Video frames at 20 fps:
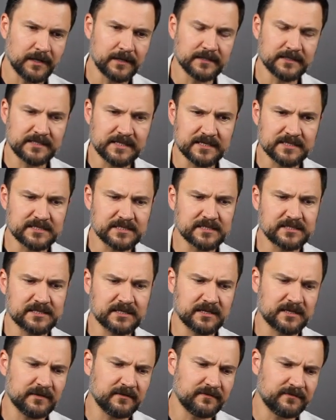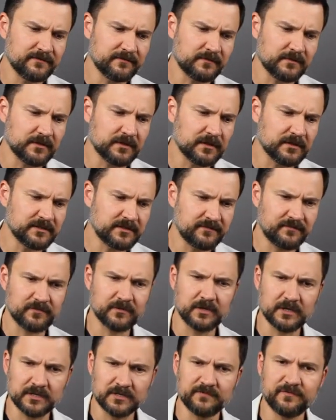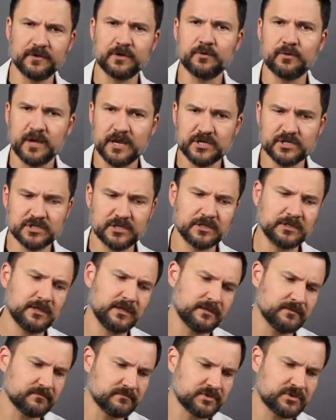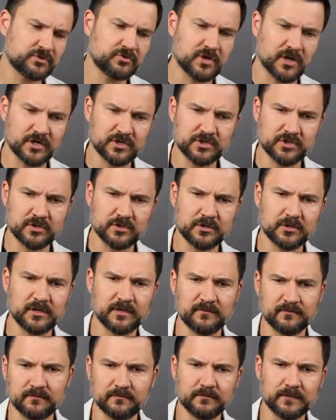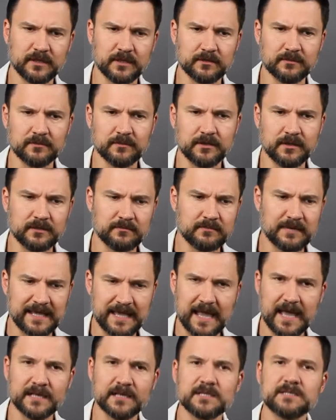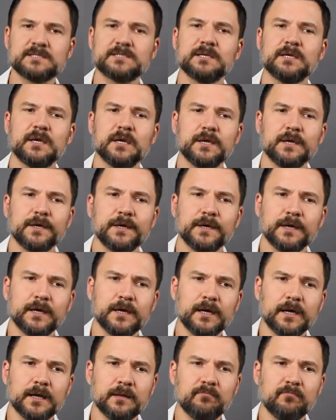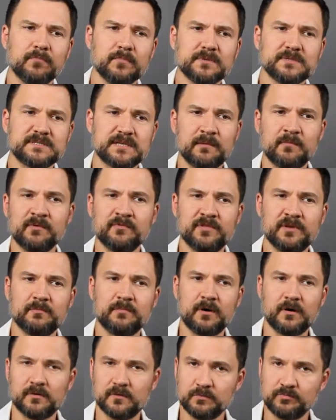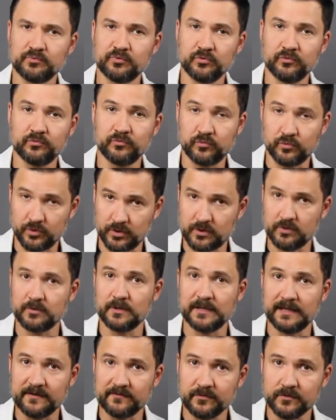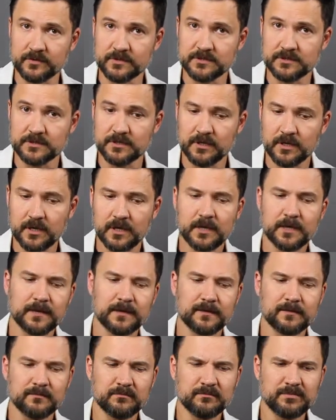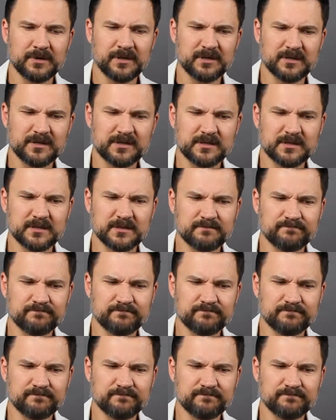discs of different configuration and structure and mechanics. Some of them are approved for 3 levels, but